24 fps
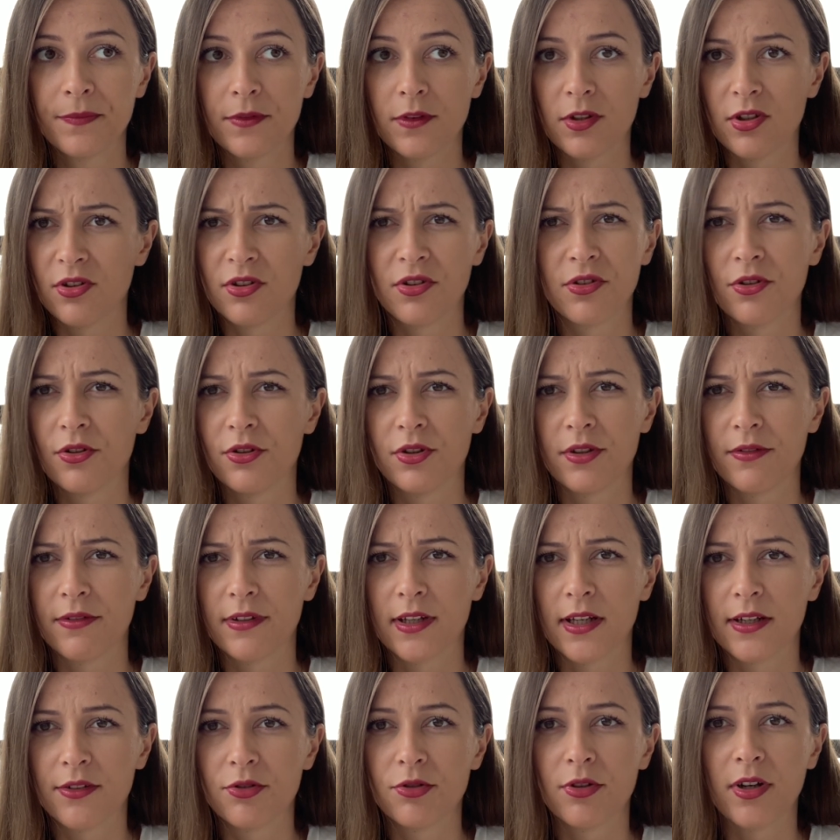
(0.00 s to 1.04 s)
Don't
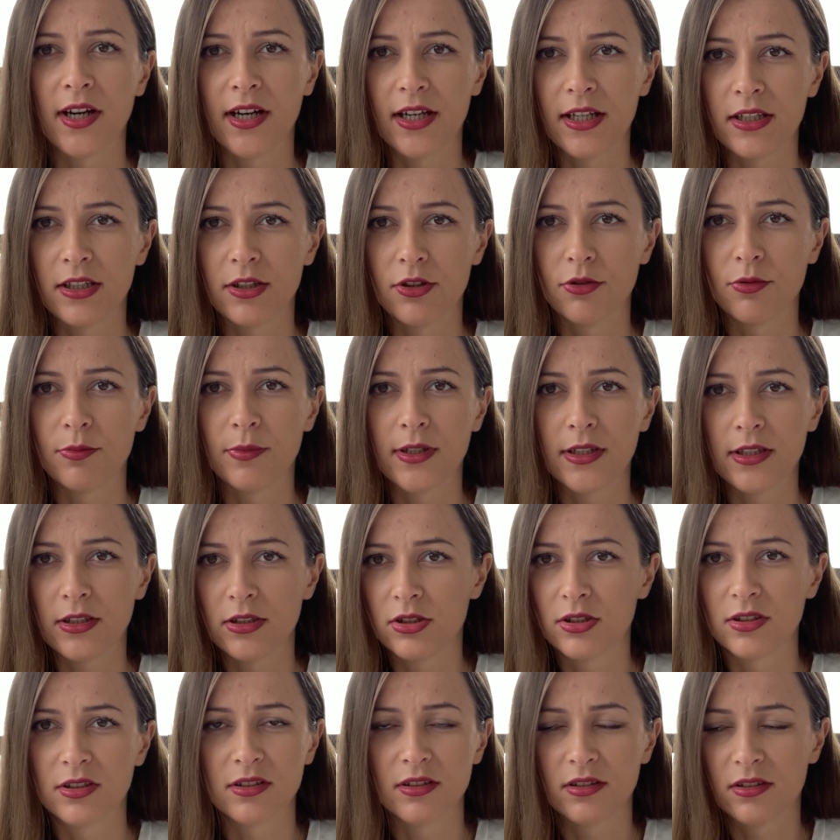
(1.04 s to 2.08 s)
even have to hire nobody.
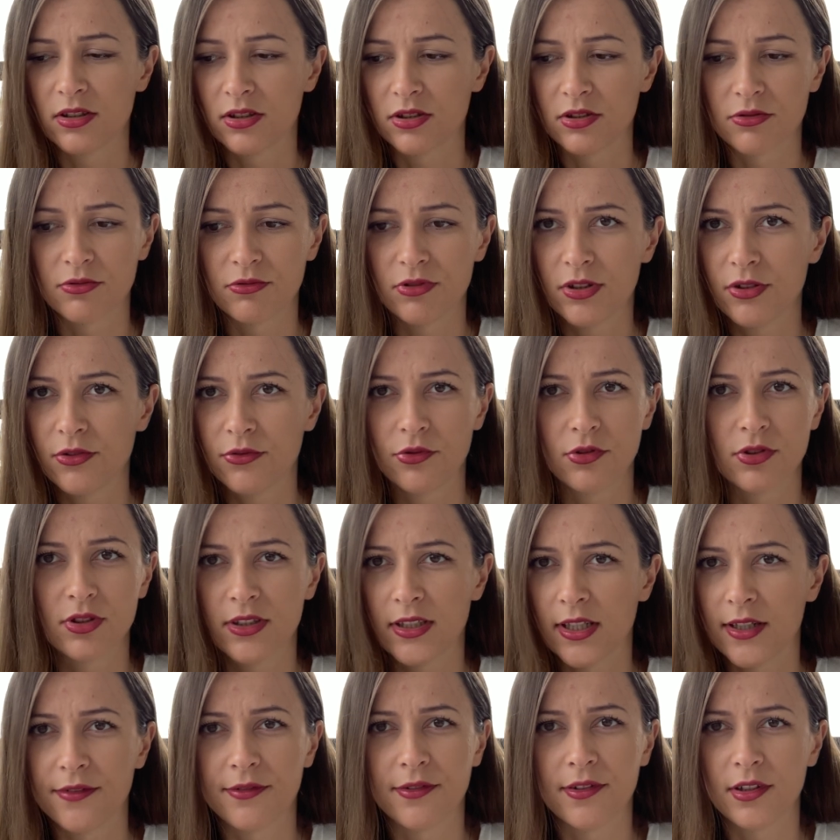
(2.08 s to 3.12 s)
Just read few
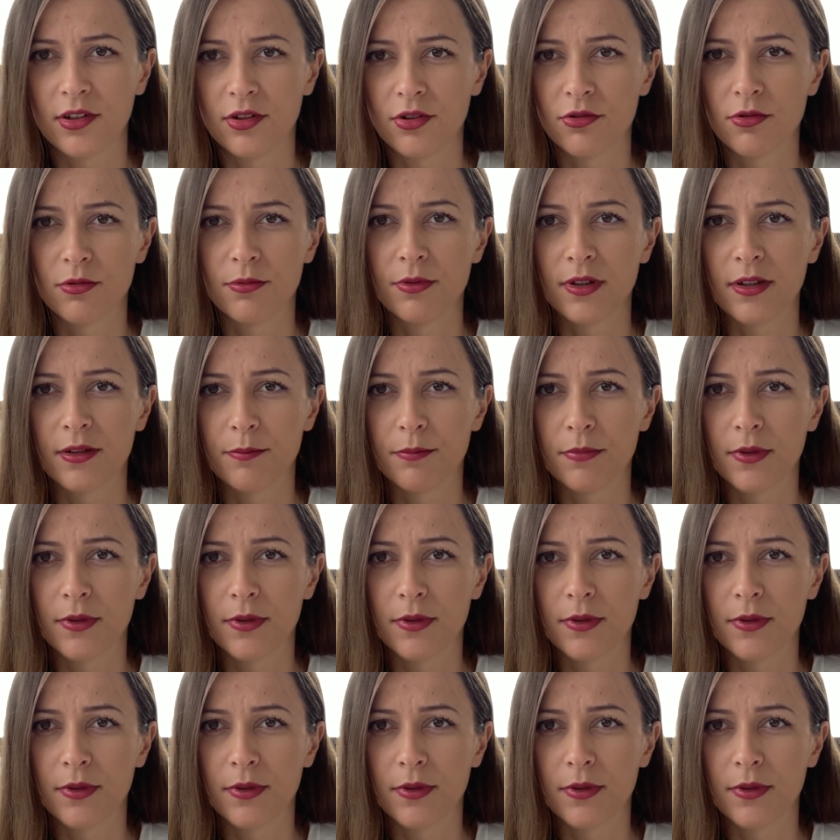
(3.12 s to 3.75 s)
stuff and you'll